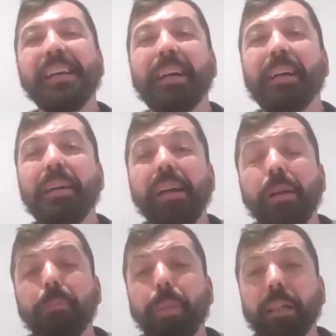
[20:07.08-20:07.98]
Uh,
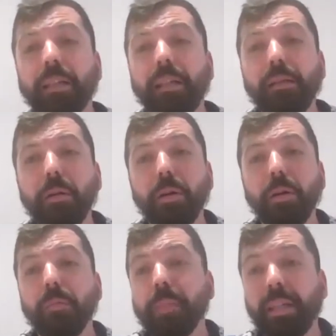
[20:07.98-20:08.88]
but
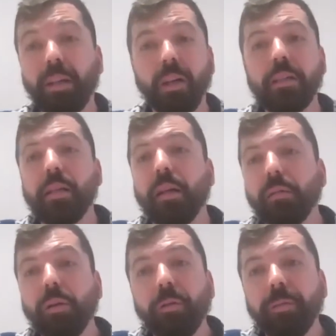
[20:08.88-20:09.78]
because
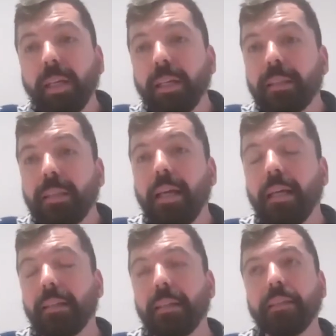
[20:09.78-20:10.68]

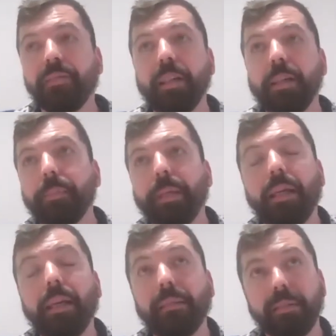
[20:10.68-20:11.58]
obviously this will
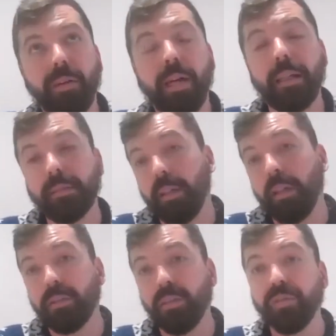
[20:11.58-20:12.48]
be quite a
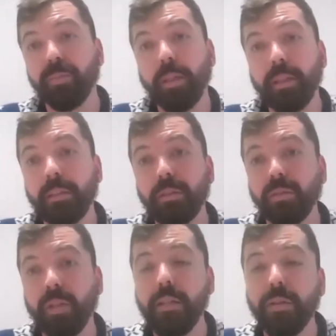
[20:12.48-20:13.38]
lot of money
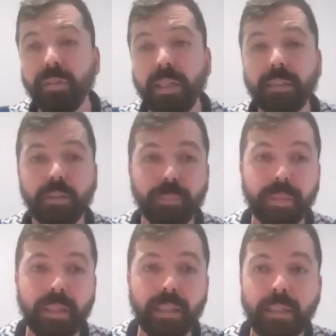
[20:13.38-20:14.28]
to renovate the
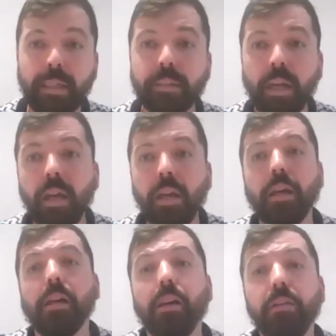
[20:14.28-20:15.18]
building,
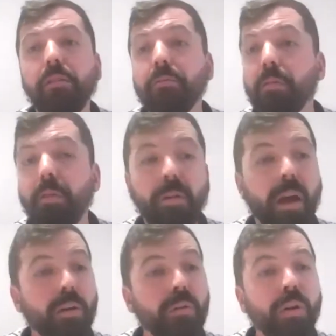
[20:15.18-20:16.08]

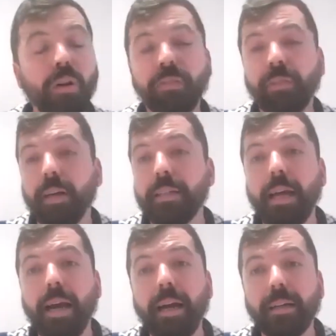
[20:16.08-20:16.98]
uh, all of us
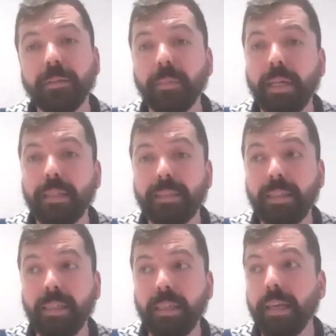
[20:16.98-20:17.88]
are
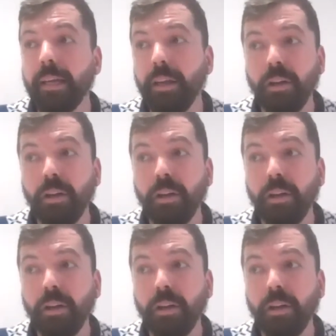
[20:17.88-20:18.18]
basically